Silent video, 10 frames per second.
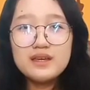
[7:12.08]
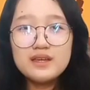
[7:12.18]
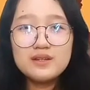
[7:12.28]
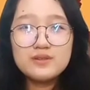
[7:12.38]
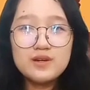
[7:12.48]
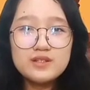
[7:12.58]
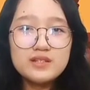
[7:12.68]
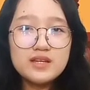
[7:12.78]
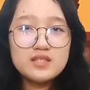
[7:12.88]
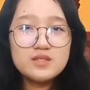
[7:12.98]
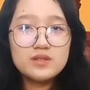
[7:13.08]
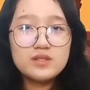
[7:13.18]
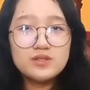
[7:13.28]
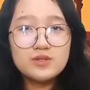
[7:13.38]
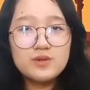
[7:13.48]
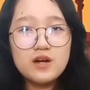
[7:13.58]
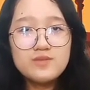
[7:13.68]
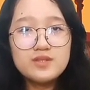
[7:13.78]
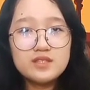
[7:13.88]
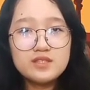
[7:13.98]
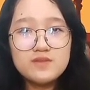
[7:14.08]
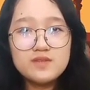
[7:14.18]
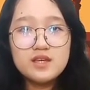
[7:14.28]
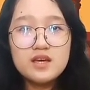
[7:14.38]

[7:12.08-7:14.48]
in accordance with the two objectives,